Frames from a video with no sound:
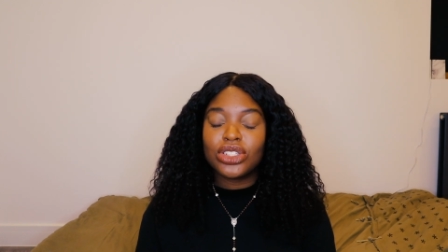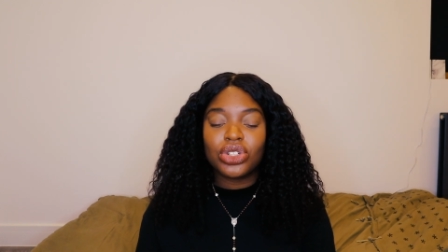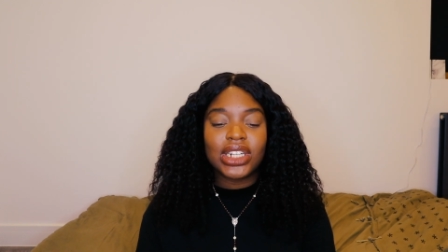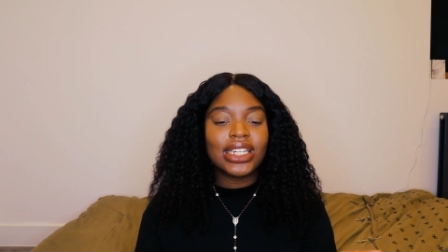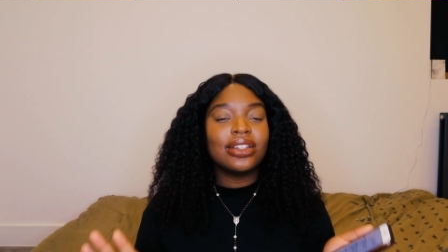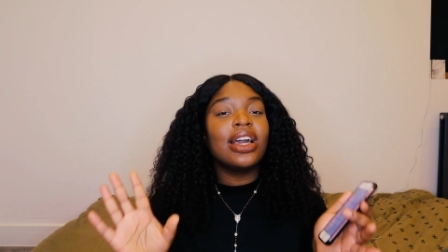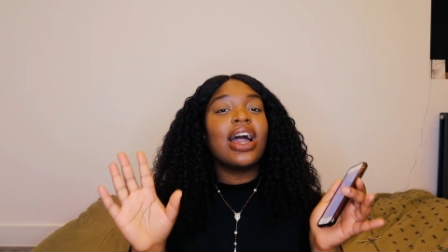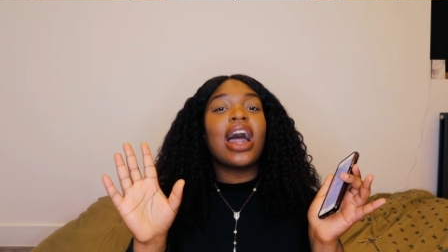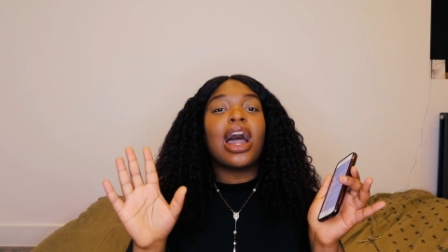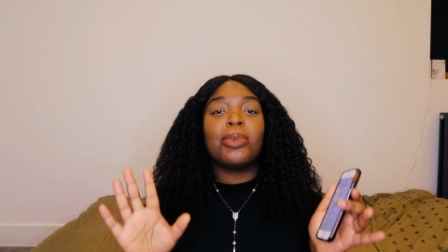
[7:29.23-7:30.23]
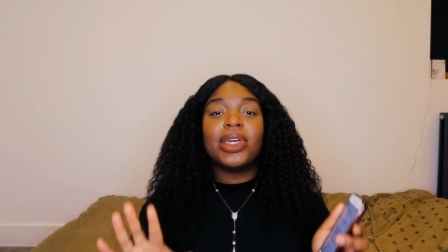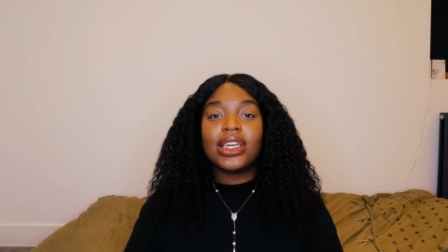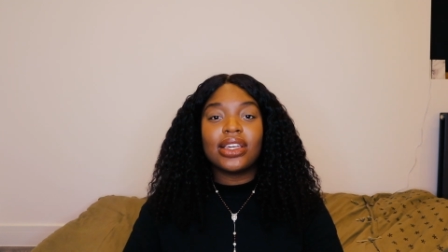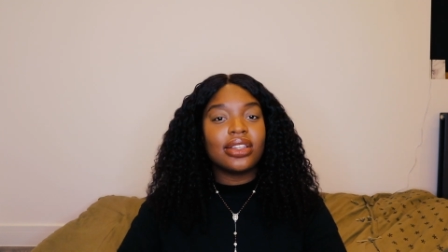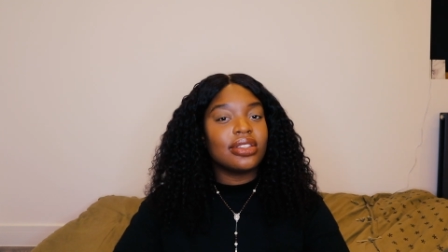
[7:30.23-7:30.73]
Literally, I'm
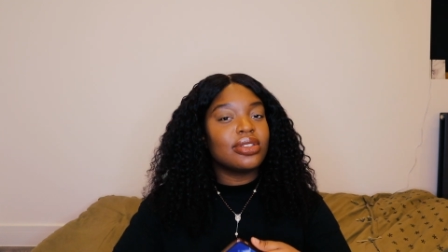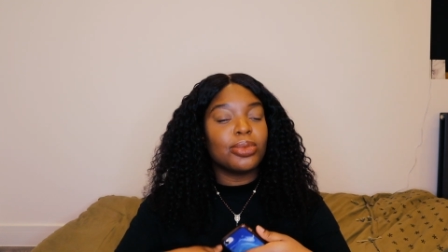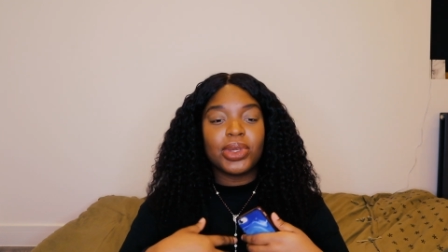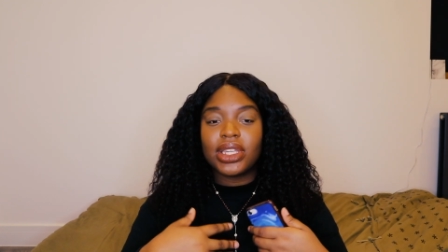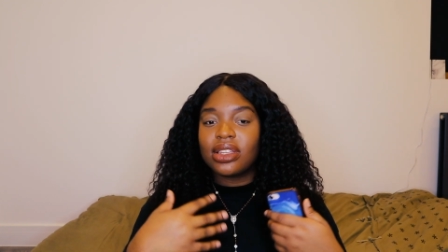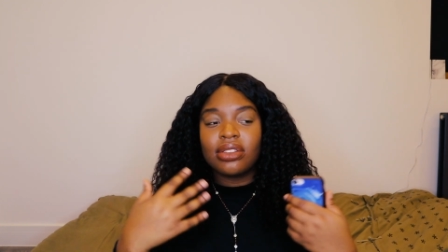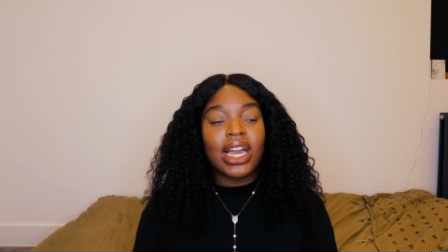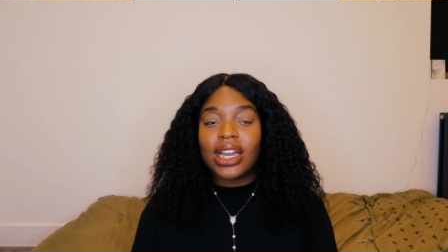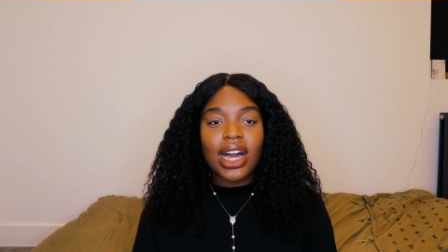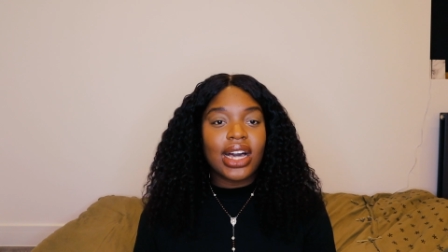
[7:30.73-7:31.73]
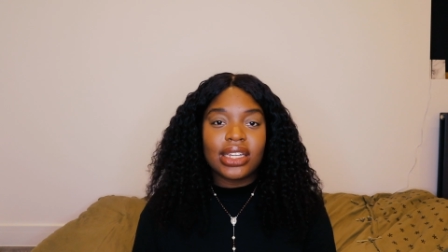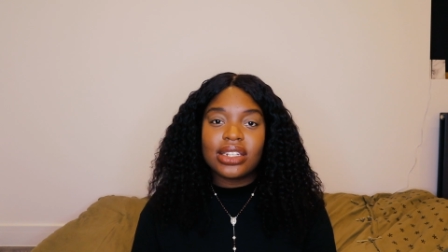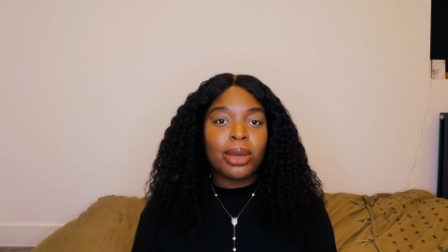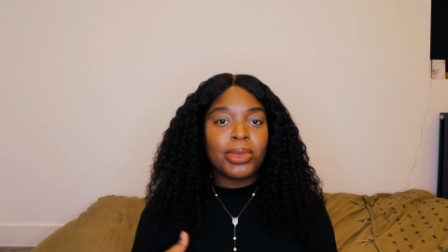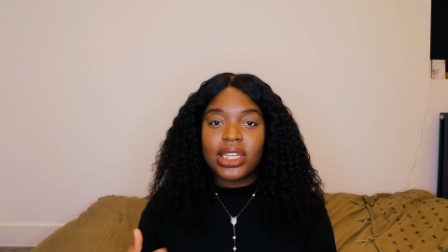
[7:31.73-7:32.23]
here to be a
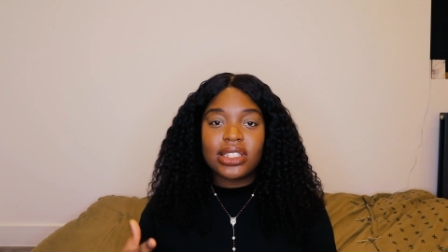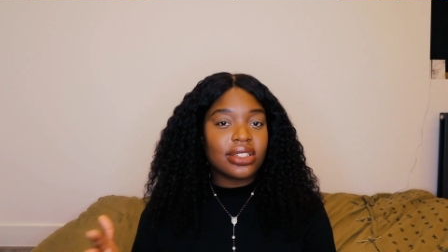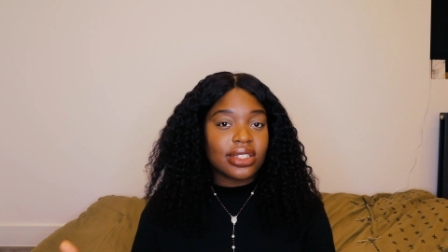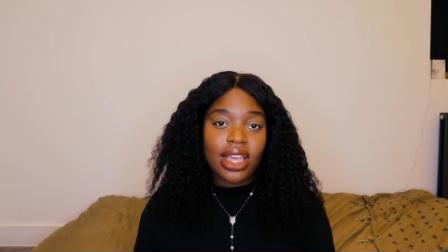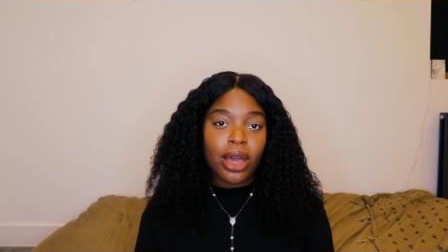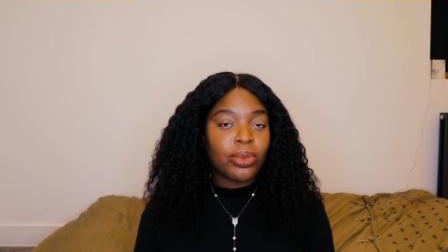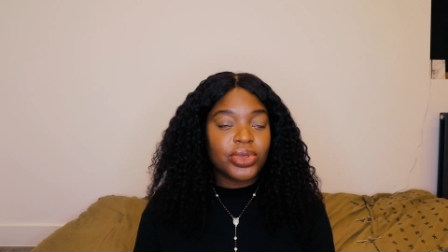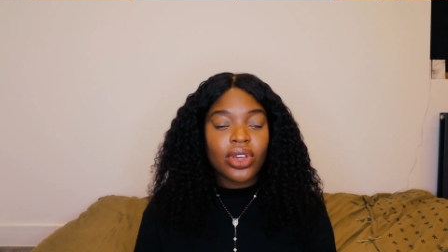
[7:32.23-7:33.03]
guide, I'm here to just help.